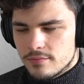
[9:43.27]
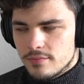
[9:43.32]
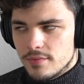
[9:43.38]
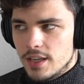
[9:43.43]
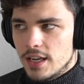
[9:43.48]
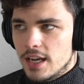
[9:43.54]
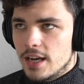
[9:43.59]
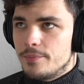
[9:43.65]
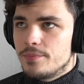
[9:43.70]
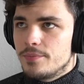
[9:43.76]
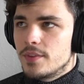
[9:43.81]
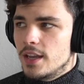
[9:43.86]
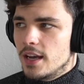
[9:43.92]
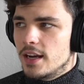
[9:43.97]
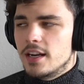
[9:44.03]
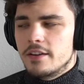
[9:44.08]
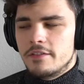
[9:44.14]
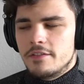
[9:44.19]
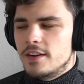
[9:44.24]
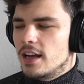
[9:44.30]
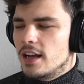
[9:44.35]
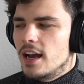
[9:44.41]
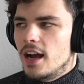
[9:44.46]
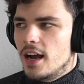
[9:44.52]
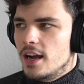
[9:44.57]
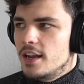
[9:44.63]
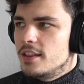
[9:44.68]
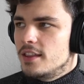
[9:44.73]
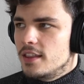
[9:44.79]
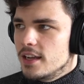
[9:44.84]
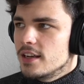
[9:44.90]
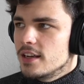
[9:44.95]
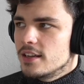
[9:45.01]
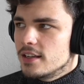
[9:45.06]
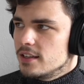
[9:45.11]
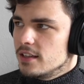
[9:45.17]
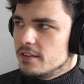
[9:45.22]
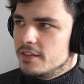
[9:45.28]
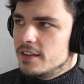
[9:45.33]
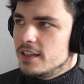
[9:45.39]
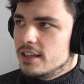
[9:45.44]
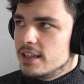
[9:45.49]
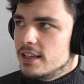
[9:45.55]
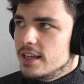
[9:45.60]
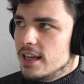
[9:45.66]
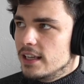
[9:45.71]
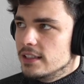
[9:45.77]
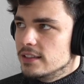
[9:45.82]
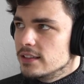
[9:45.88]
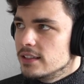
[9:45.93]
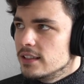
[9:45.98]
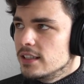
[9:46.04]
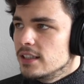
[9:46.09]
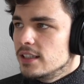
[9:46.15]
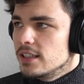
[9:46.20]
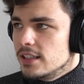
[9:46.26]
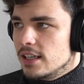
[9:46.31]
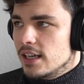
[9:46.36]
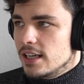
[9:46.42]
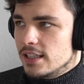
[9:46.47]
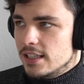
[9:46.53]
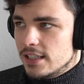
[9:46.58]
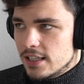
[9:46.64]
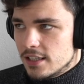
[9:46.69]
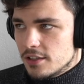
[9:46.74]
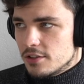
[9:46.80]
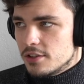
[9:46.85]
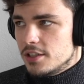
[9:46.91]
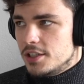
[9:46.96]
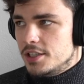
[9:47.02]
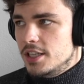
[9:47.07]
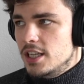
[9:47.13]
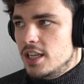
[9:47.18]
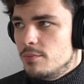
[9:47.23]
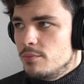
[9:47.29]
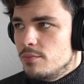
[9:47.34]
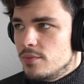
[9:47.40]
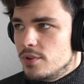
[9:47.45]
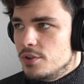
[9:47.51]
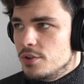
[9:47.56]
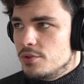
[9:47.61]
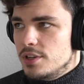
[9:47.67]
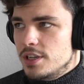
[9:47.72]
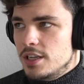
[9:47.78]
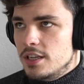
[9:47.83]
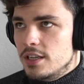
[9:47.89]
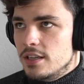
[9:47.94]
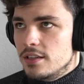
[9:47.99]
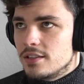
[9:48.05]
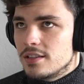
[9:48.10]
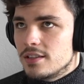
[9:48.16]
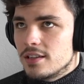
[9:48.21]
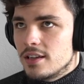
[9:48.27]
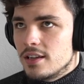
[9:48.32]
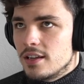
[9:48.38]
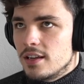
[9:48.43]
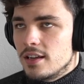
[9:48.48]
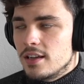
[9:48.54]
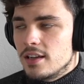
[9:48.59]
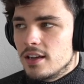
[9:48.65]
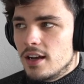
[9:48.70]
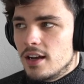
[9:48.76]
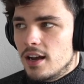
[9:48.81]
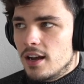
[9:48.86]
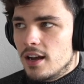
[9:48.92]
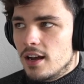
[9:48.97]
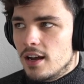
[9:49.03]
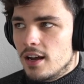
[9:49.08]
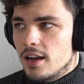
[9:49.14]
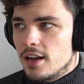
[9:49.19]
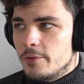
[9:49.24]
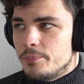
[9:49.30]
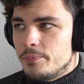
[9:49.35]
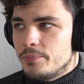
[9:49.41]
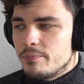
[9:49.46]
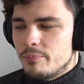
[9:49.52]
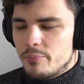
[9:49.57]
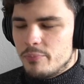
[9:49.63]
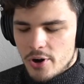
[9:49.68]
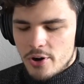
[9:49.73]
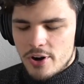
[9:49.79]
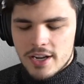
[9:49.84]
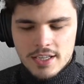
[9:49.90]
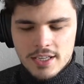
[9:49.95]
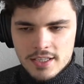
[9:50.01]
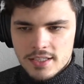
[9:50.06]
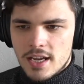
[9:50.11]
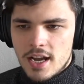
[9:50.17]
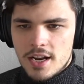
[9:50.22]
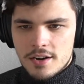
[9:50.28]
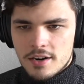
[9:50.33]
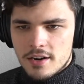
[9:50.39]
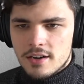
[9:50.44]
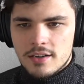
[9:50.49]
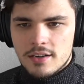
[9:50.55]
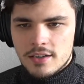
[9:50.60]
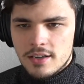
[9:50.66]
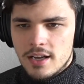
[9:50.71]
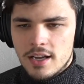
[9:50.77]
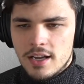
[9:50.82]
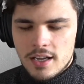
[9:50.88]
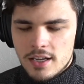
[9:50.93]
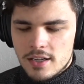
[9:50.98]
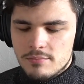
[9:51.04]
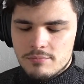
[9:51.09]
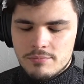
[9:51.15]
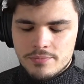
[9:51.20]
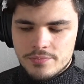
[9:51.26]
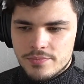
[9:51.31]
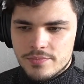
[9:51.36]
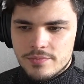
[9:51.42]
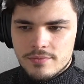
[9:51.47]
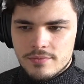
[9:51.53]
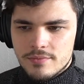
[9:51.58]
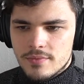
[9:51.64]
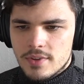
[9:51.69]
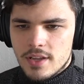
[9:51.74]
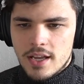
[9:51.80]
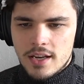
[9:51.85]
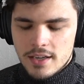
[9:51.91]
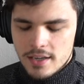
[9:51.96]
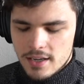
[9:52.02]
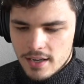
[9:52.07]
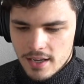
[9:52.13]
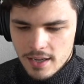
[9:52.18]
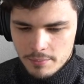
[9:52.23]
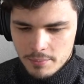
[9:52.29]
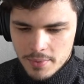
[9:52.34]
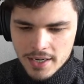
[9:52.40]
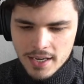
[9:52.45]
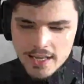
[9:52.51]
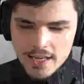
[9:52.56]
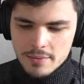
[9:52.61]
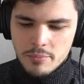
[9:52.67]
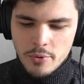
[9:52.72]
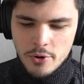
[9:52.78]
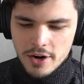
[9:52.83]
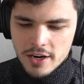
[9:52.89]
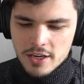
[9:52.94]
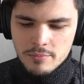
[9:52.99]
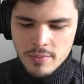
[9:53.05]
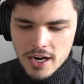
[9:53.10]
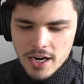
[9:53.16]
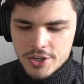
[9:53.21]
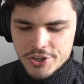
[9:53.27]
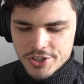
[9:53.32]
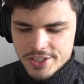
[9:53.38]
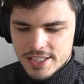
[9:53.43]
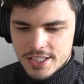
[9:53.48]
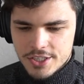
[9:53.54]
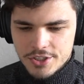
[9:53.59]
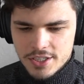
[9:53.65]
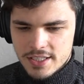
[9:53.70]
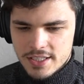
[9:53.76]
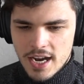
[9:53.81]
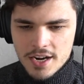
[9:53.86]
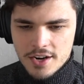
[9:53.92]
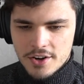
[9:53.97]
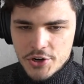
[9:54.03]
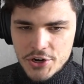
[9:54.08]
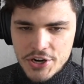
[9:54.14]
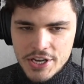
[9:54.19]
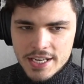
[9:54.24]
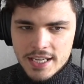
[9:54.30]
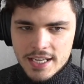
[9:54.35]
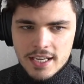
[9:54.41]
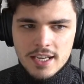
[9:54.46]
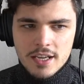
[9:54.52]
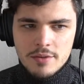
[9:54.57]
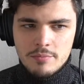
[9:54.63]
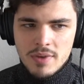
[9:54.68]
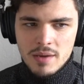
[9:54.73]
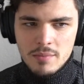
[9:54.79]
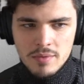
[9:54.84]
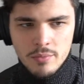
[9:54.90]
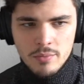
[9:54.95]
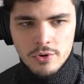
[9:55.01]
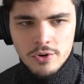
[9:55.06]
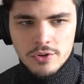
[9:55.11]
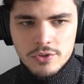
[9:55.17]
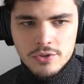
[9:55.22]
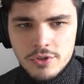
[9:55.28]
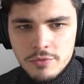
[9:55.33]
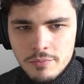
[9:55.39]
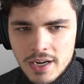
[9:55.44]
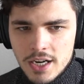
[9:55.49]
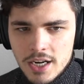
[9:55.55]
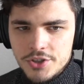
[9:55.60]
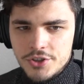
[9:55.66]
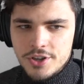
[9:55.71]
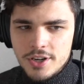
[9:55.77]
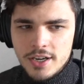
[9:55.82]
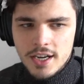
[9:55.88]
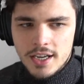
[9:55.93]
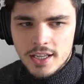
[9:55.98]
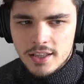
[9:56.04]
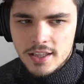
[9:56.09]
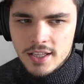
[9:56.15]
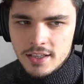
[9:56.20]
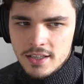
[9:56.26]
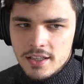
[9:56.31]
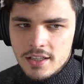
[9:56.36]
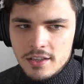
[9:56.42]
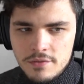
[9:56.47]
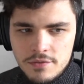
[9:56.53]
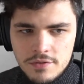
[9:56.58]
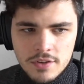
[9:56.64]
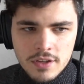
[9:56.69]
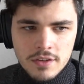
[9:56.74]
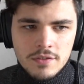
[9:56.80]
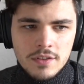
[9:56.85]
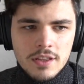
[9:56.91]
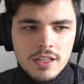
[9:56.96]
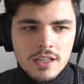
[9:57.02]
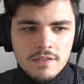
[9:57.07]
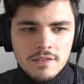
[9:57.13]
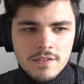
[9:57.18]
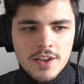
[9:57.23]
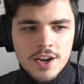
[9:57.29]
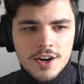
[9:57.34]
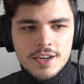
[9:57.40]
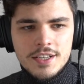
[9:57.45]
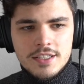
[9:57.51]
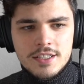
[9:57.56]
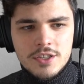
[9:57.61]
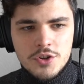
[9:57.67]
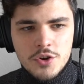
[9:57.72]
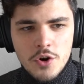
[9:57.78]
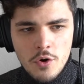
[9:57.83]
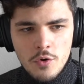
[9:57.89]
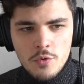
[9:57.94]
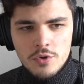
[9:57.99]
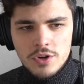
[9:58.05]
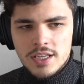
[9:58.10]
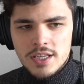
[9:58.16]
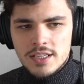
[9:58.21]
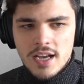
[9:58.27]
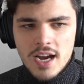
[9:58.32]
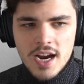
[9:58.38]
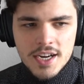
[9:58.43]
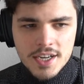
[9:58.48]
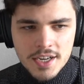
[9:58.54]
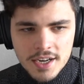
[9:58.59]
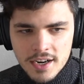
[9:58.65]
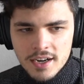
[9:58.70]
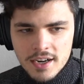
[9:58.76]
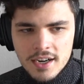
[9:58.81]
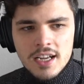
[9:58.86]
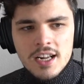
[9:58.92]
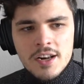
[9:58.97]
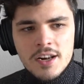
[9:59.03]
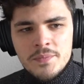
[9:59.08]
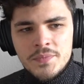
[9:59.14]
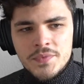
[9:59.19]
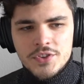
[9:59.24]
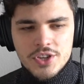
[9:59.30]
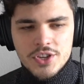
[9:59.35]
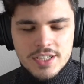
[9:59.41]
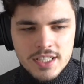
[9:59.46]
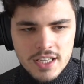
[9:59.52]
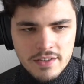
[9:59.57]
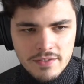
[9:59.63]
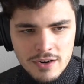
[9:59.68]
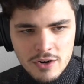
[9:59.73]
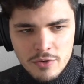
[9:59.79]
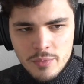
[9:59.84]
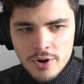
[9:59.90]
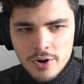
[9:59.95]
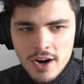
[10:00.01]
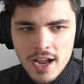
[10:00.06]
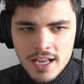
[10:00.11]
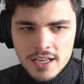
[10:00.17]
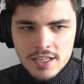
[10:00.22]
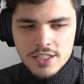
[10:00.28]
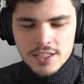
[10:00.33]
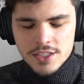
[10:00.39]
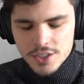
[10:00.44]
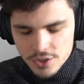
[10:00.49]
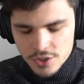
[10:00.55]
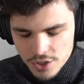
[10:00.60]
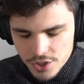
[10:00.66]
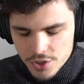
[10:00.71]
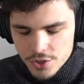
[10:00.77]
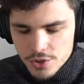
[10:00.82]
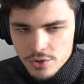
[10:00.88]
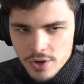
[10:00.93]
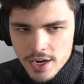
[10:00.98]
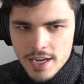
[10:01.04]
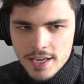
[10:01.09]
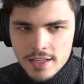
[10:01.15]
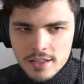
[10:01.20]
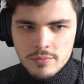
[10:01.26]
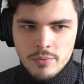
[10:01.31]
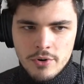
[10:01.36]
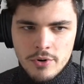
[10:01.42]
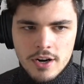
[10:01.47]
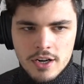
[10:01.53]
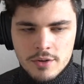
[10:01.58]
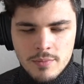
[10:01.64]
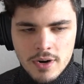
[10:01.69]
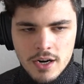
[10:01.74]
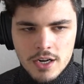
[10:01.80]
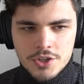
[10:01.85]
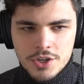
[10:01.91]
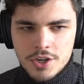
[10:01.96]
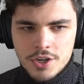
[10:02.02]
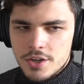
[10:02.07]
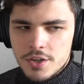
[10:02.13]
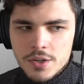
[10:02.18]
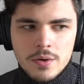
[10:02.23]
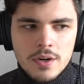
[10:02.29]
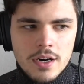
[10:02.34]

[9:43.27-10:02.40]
yeah, yeah, definitely. I think that definitely yes. I think that on the team you need a product designer. and but like product manager slash designer, really maybe more to the manager. I think that if there is no designer, just developer and great product manager, you